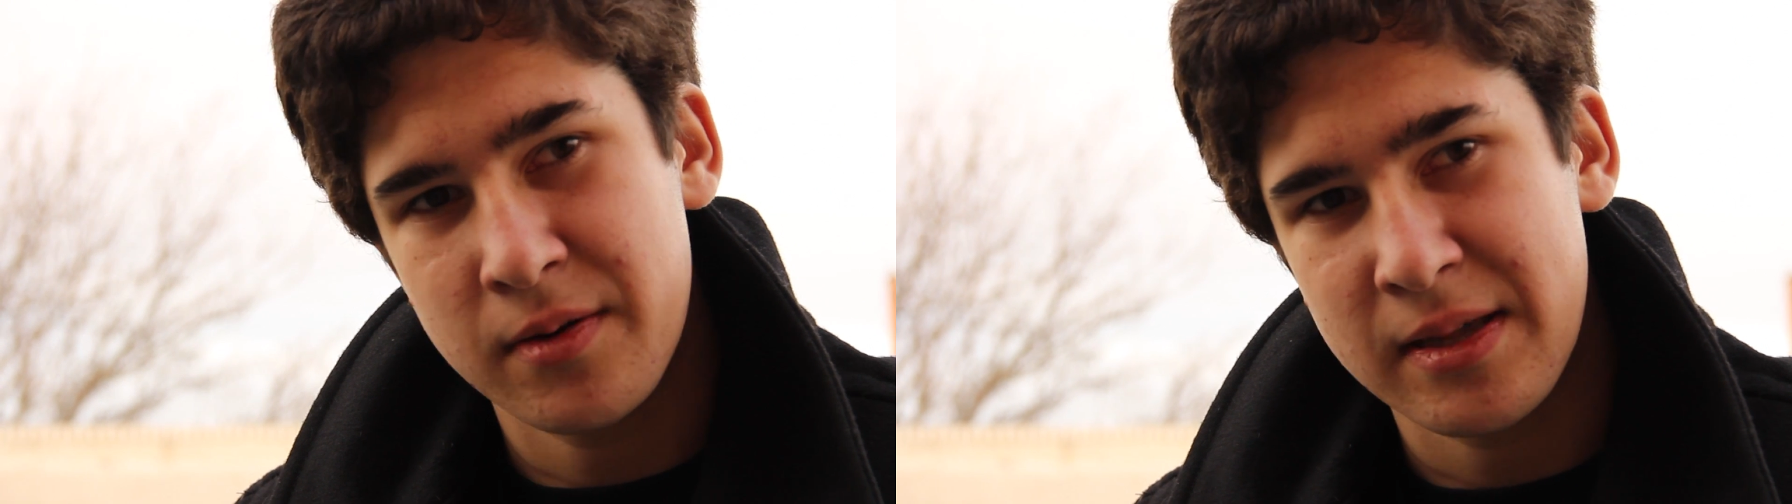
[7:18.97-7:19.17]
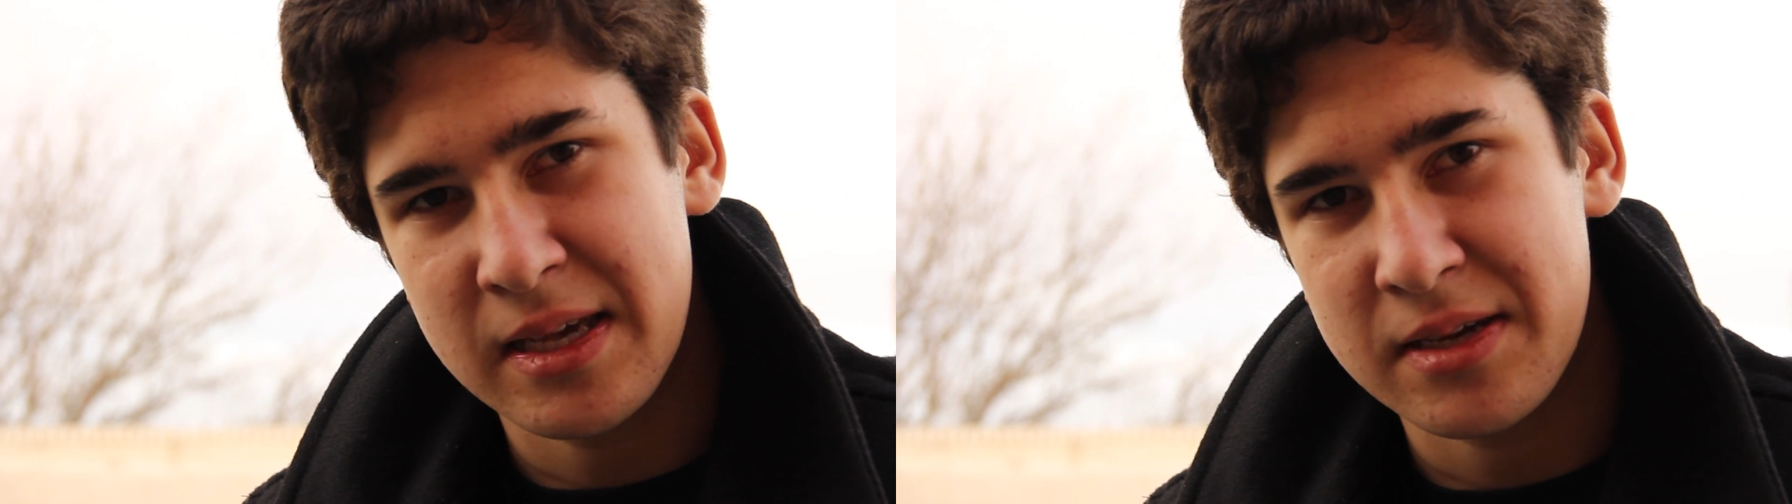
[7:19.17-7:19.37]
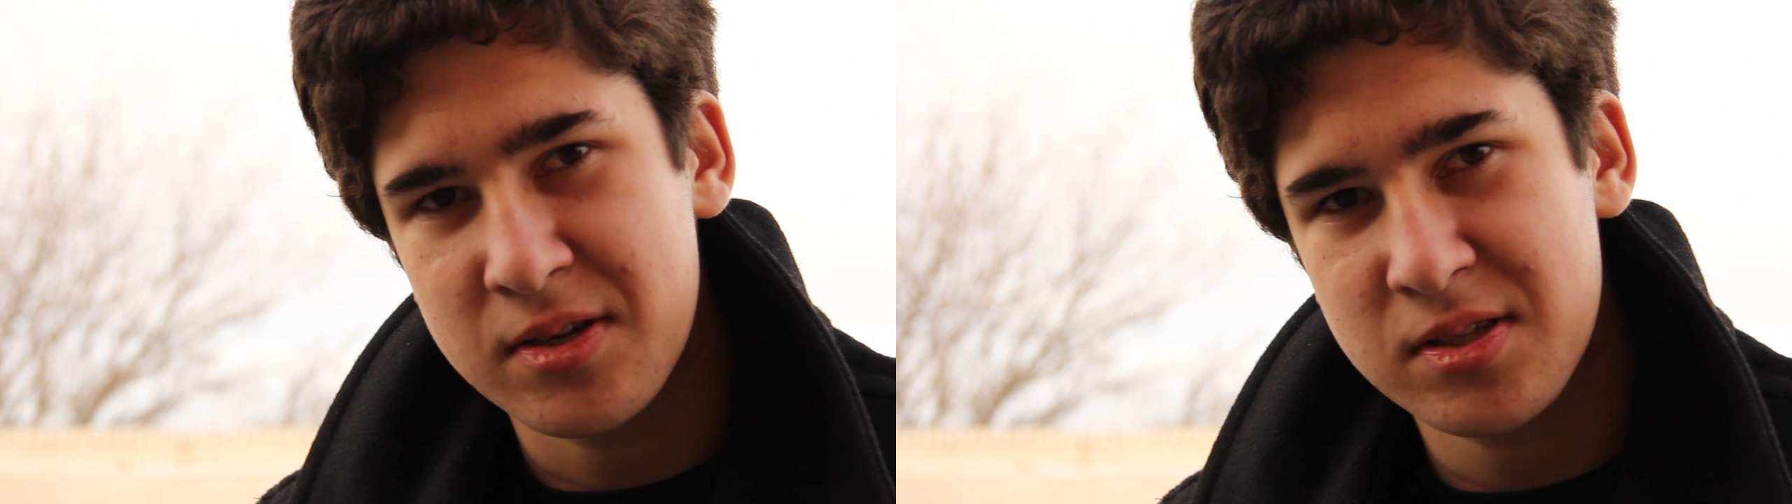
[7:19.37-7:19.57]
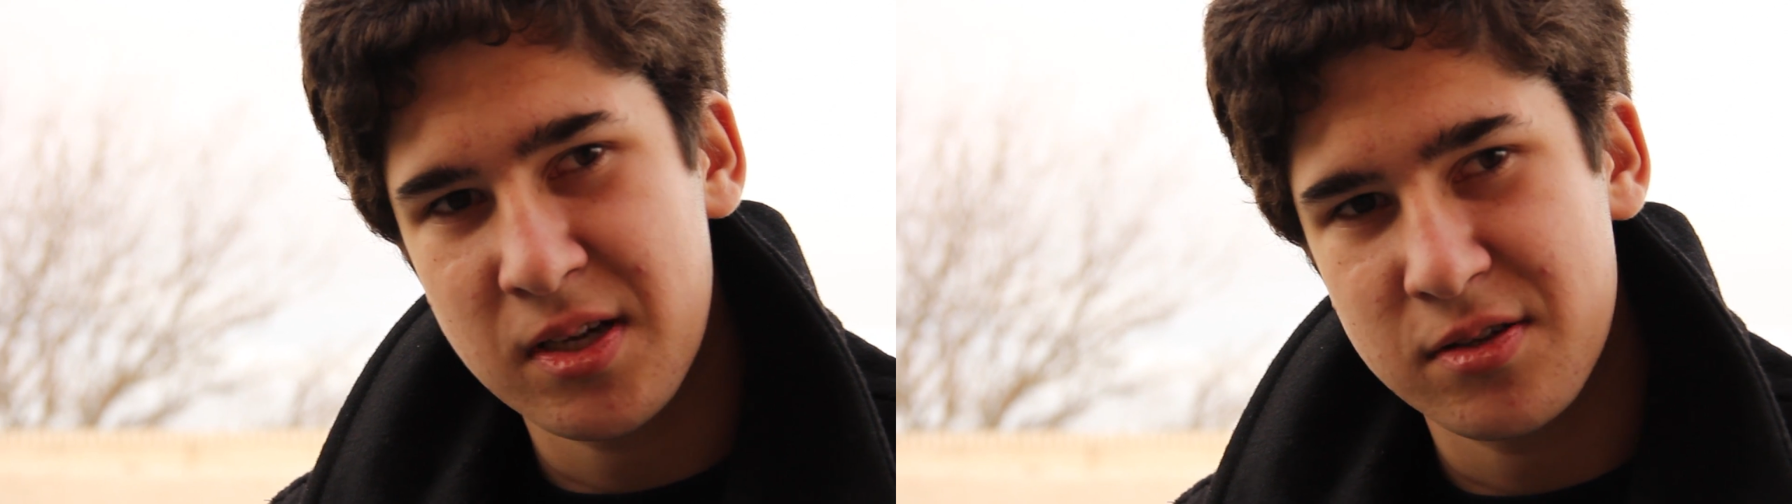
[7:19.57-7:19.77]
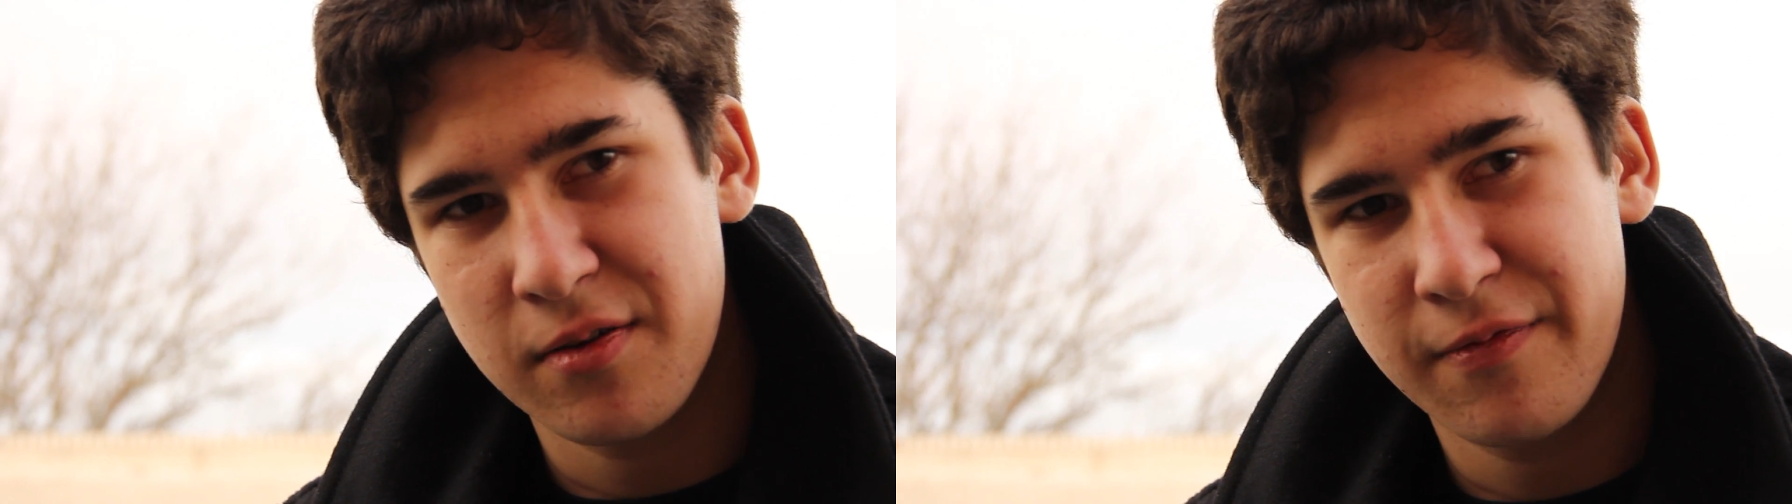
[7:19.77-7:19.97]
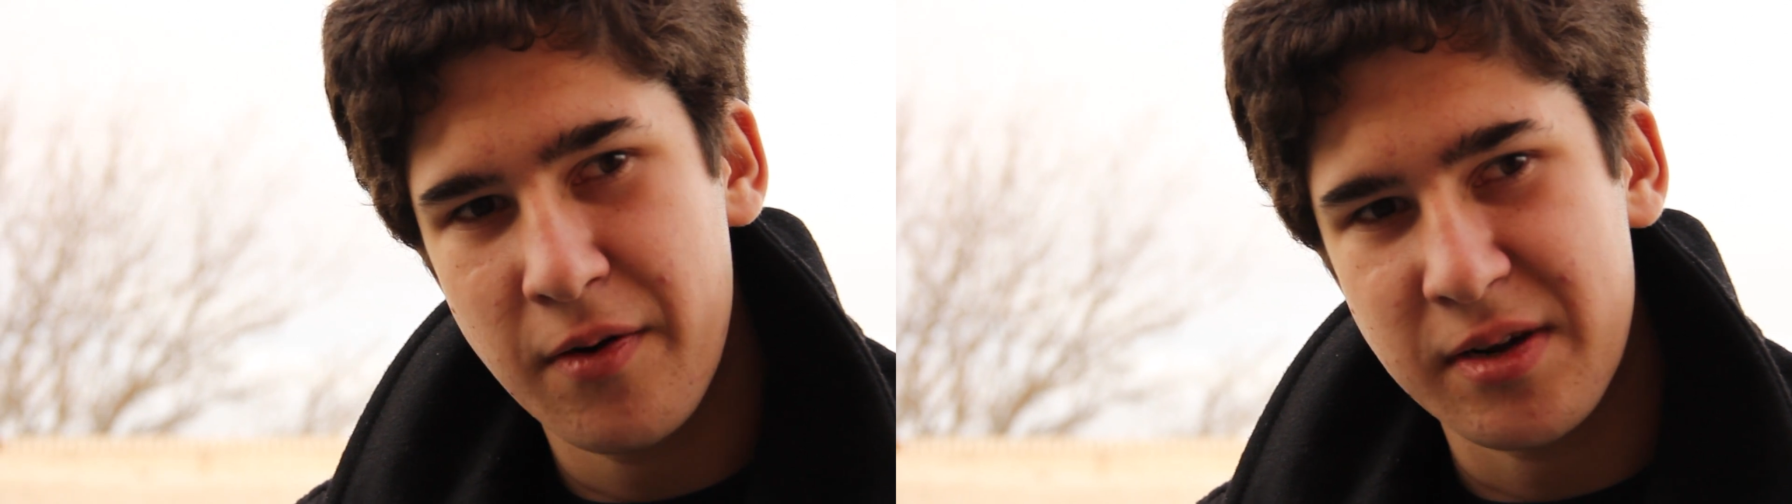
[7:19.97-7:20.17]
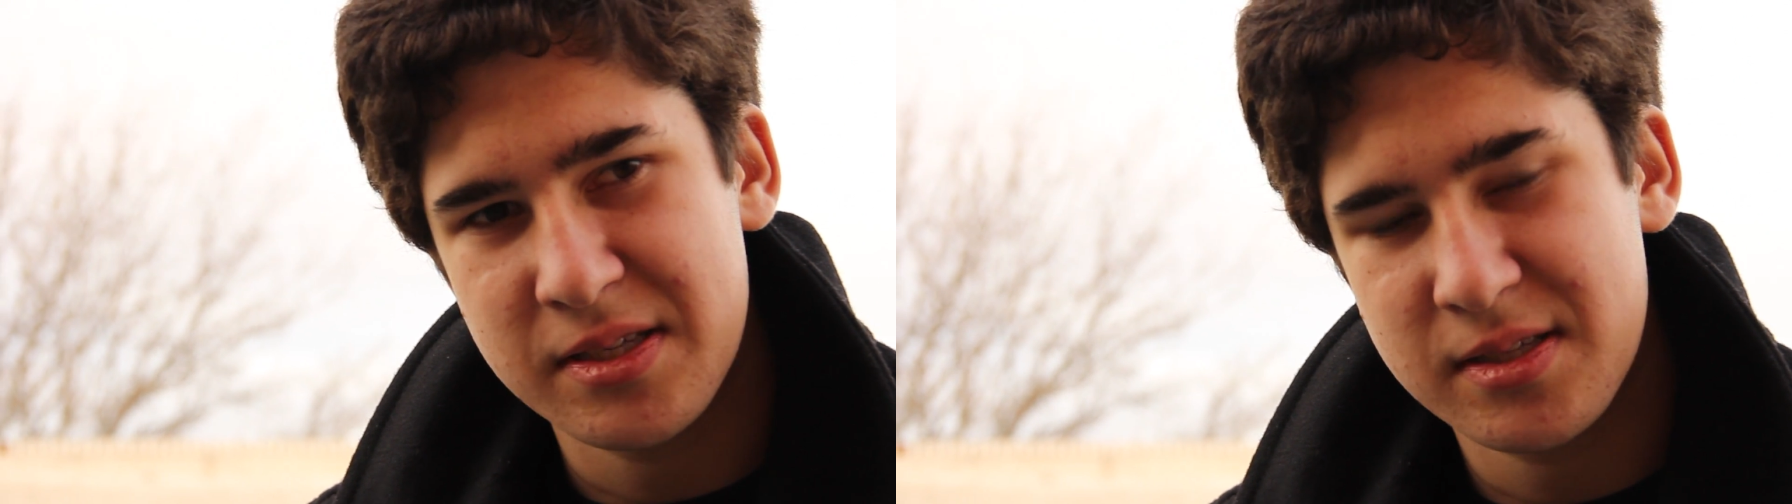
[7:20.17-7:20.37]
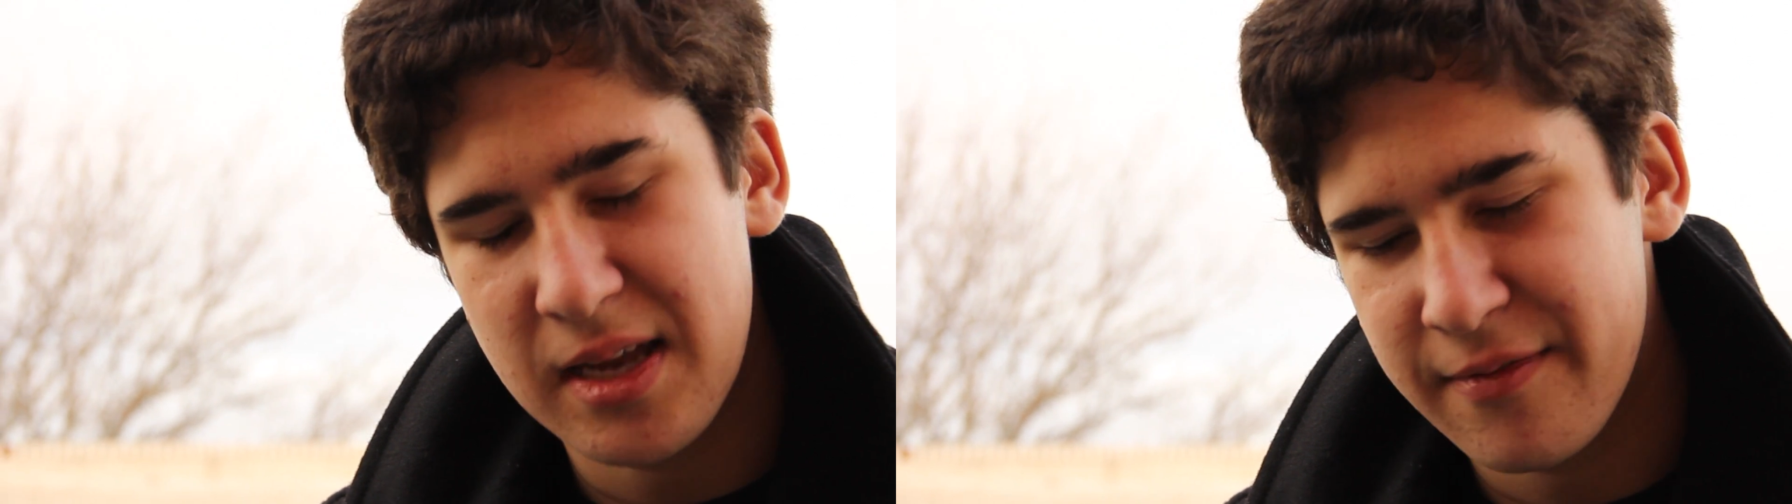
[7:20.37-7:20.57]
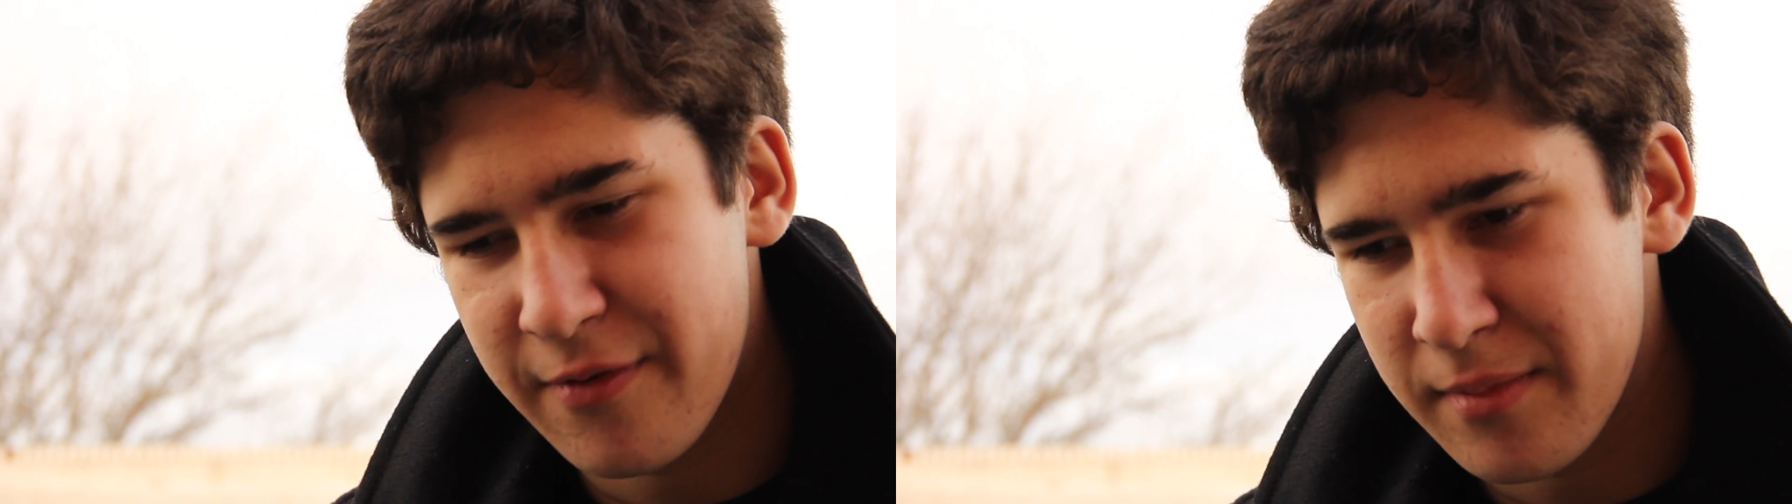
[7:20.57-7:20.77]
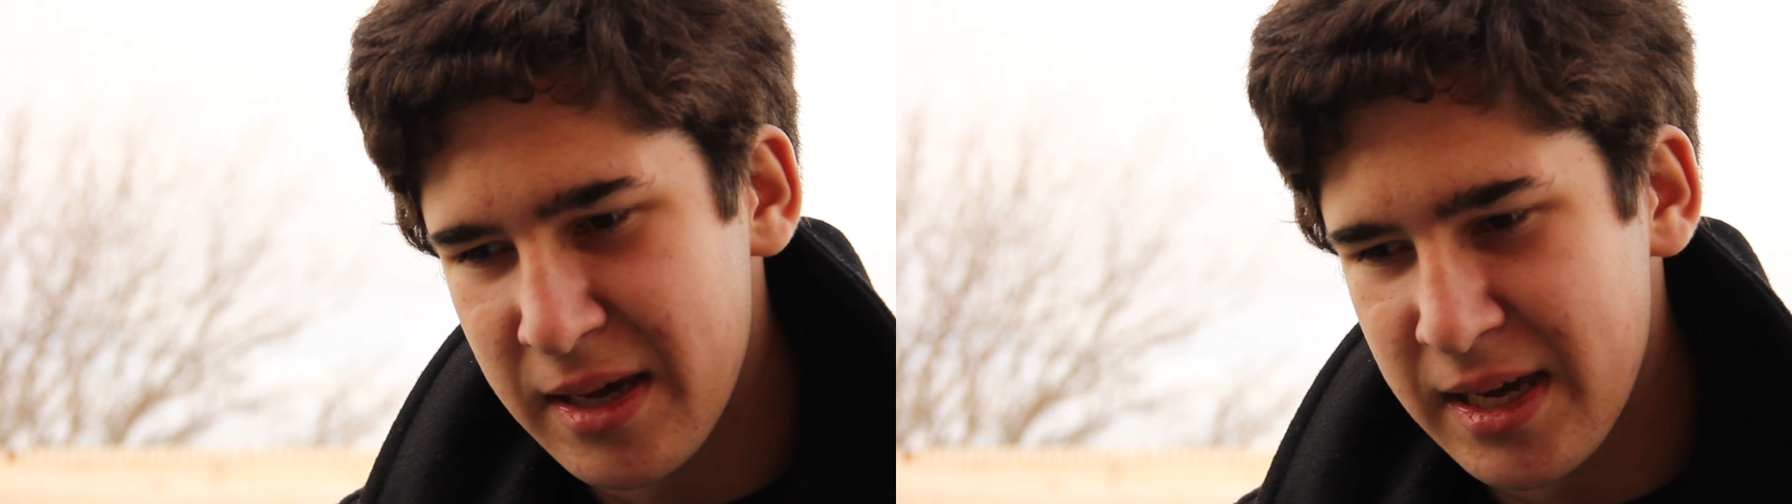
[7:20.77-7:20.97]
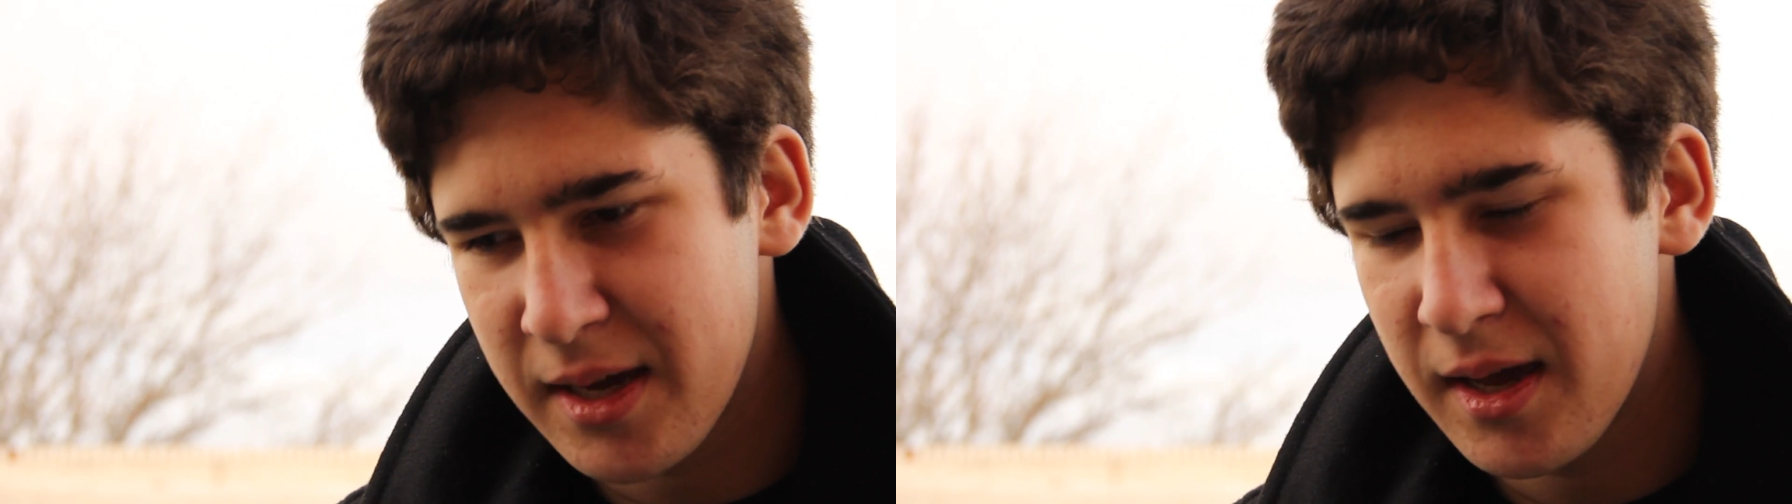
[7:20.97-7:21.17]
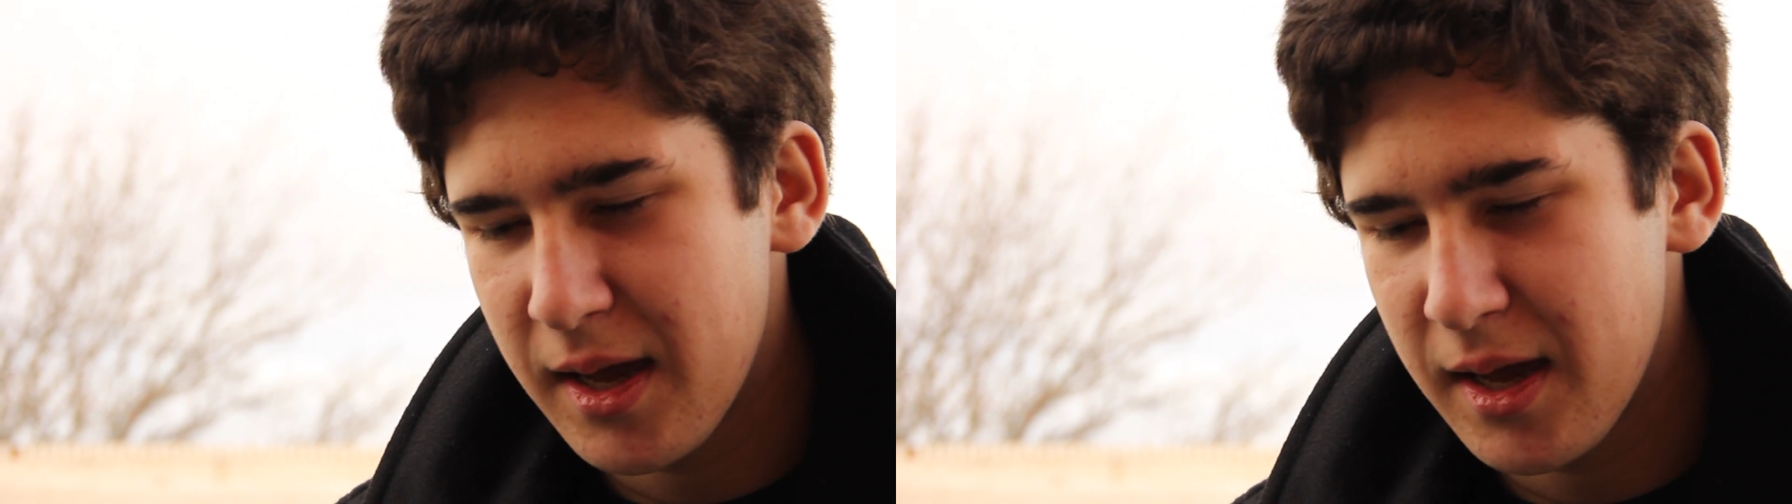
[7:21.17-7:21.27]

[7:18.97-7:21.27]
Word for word: doing that you just get so focused and for me